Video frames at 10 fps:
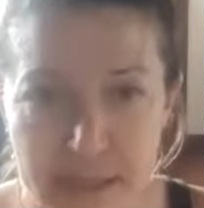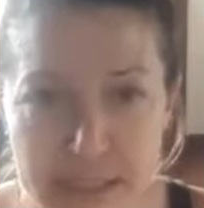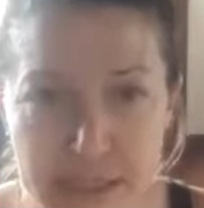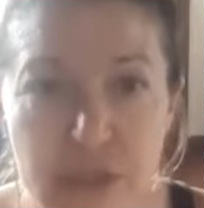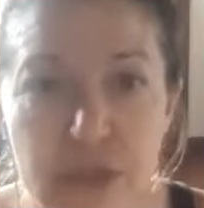
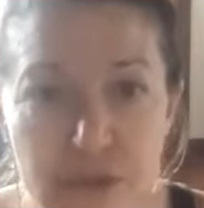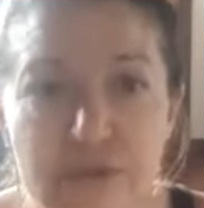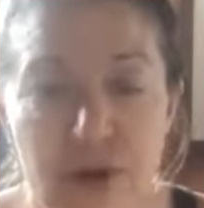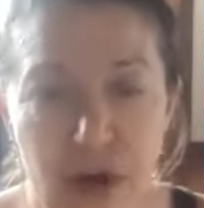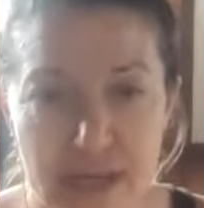It's good
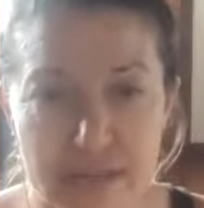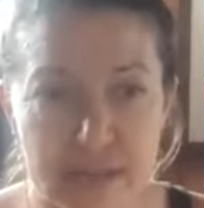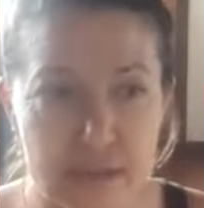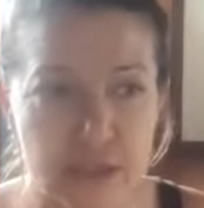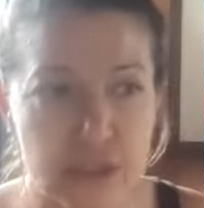for us
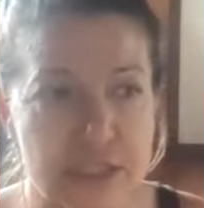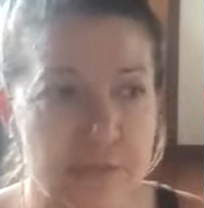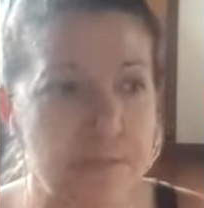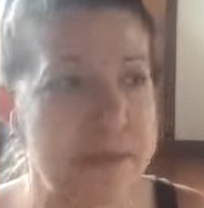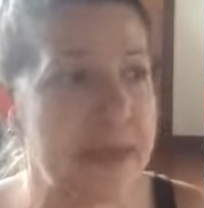to
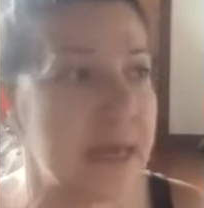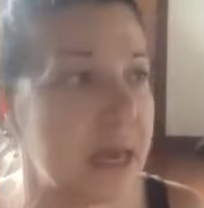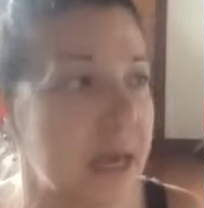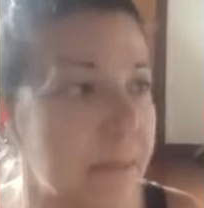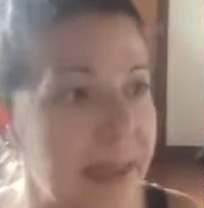just be
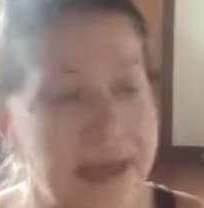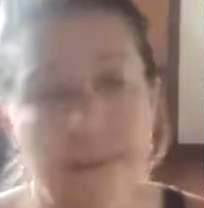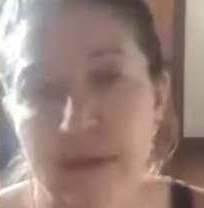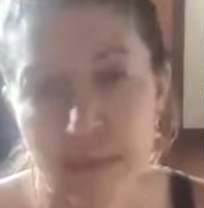a mammal